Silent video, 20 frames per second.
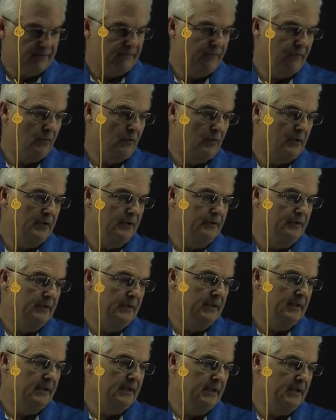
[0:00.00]

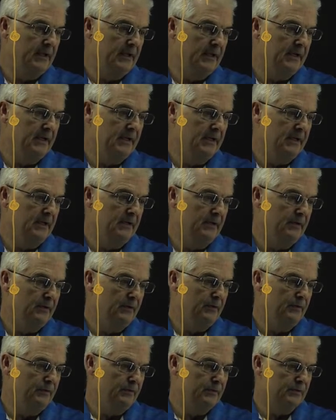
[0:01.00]
490
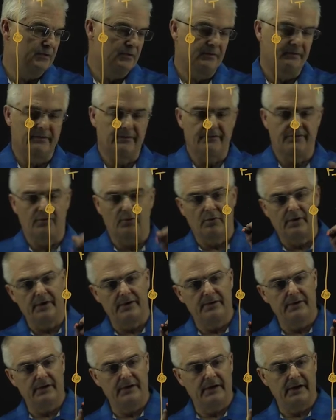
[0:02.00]
newtons. So we've got
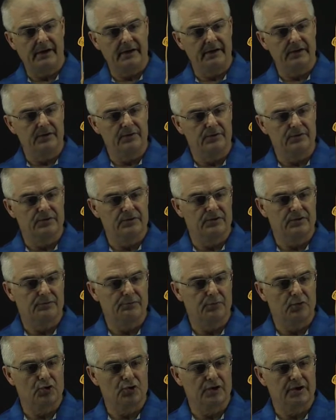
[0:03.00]
490 newtons
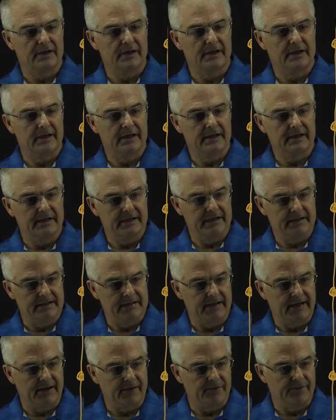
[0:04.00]
pushing
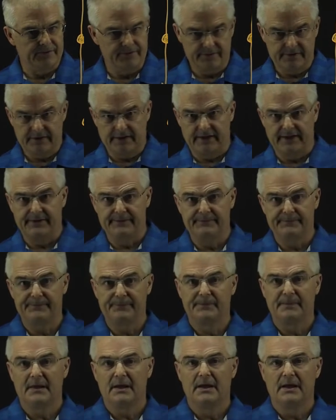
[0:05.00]
down. Got it?
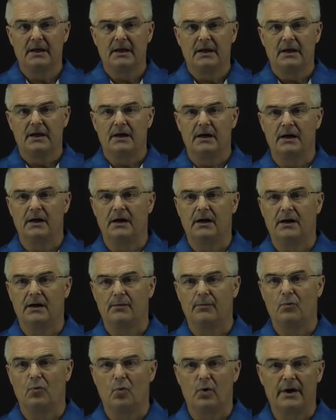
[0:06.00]

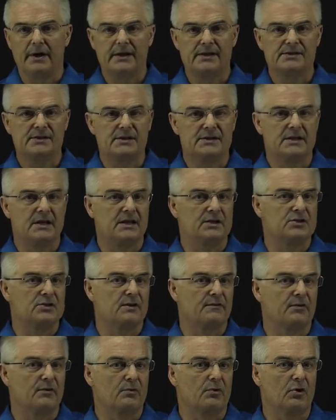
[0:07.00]
Um, what is the tension
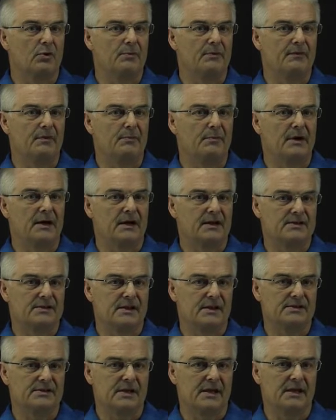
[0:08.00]
of the rope if the box
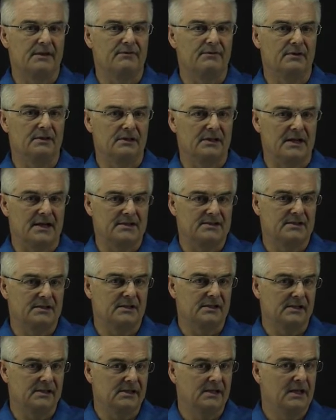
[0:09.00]
has a velocity